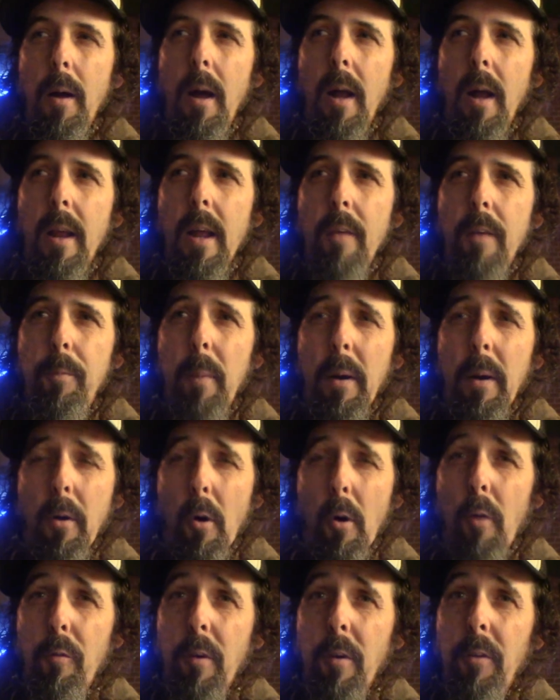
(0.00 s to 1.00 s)
I guess my
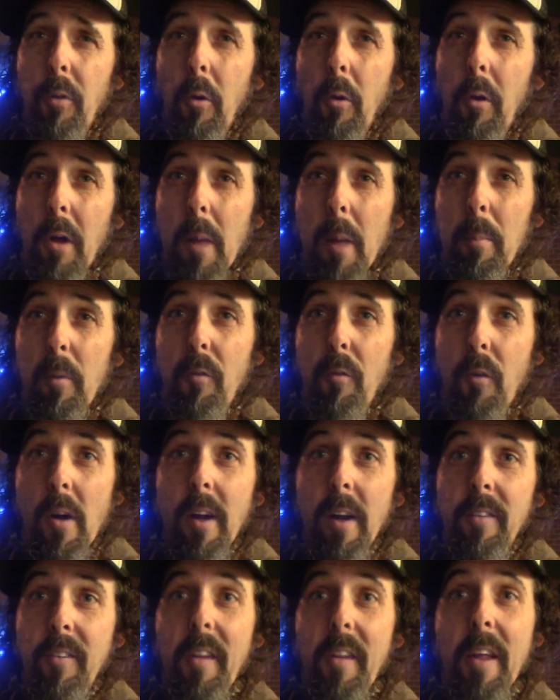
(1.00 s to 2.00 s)
girlfriend told a couple
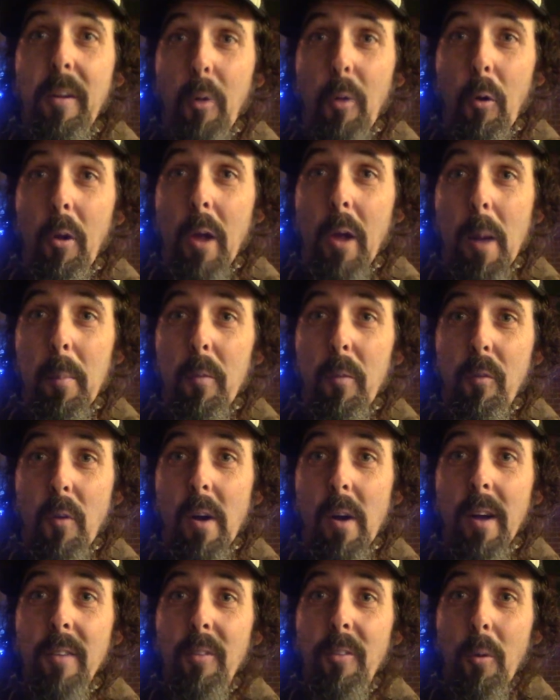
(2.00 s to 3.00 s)
friends, and they told a couple
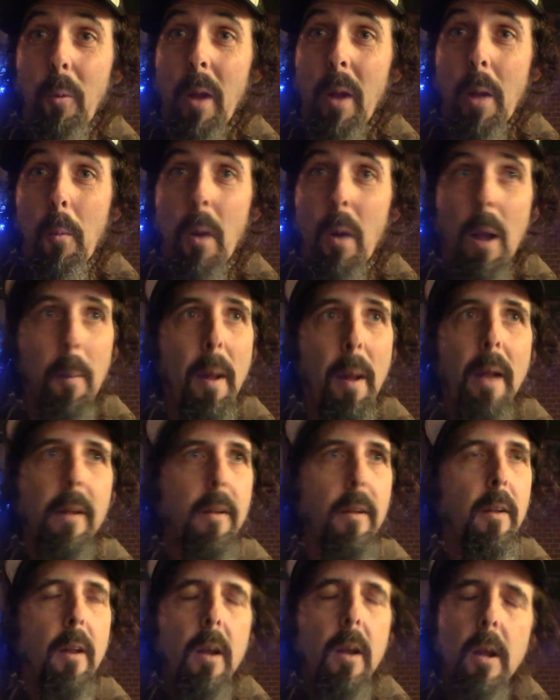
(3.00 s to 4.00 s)
friends. So when I went up,
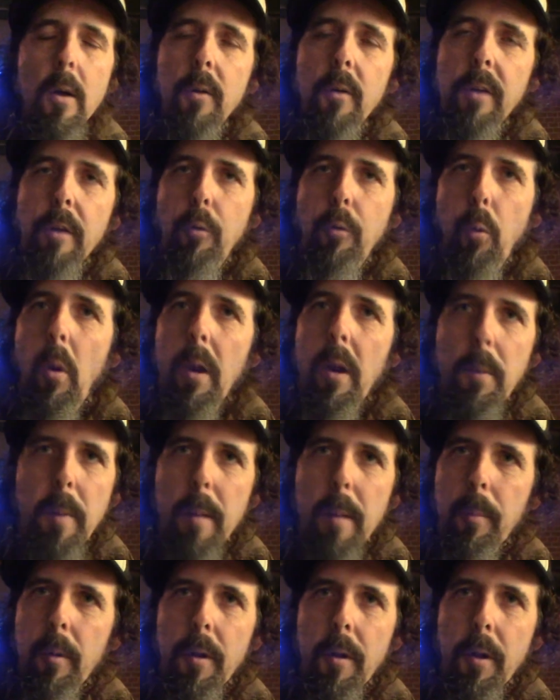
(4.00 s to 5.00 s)
it's like 20
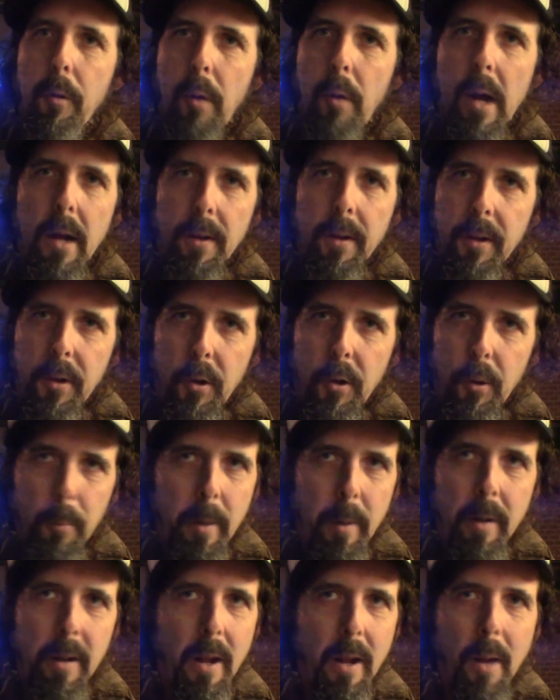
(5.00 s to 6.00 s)
people in the crowd that knew
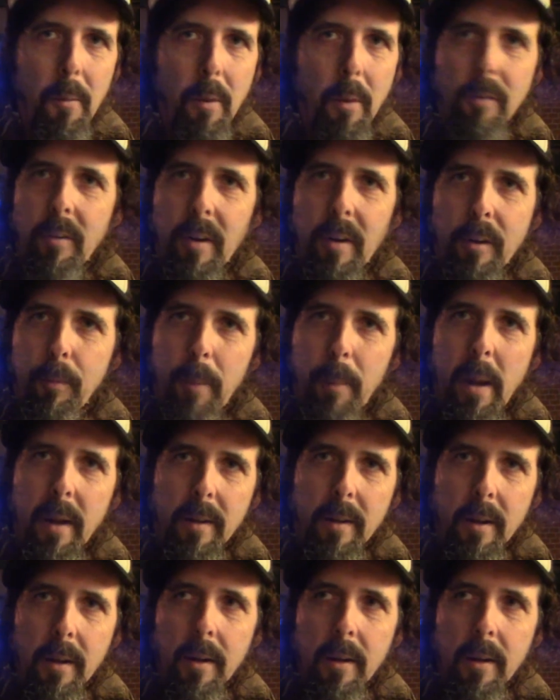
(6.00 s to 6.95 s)
me that I wasn't expecting,